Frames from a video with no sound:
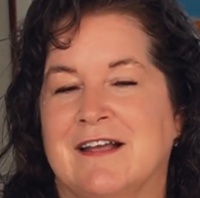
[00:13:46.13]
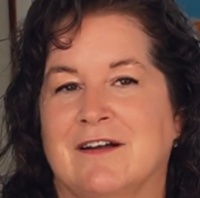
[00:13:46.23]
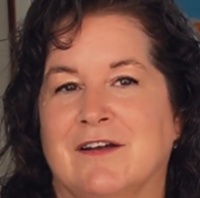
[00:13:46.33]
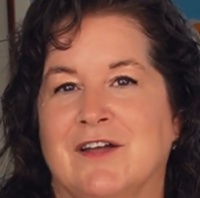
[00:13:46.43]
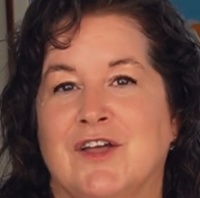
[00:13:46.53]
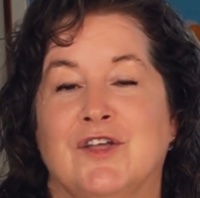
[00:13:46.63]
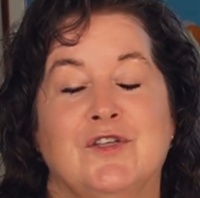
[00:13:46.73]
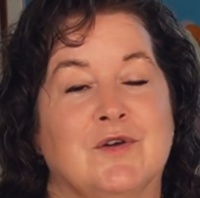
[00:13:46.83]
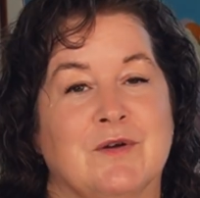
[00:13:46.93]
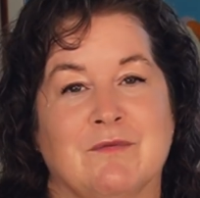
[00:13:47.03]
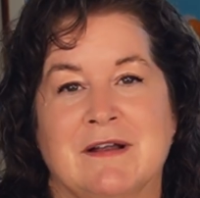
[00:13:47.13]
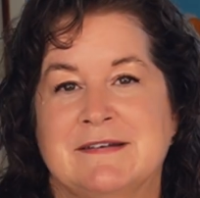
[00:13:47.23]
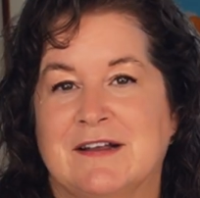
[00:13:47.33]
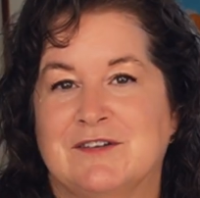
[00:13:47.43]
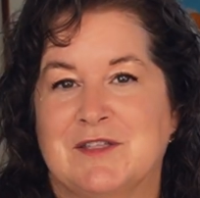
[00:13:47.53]
there, you can run
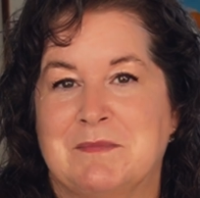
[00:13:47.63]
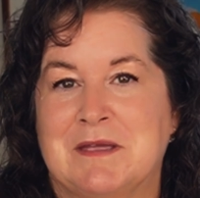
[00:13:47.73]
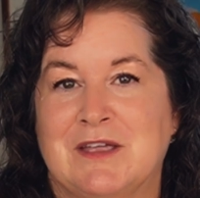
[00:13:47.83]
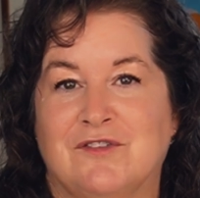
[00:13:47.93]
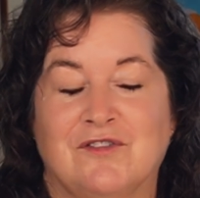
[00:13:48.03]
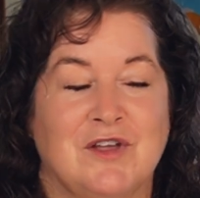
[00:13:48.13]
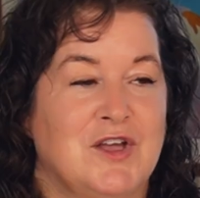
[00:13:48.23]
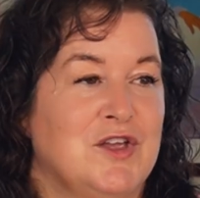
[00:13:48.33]
down to the beach.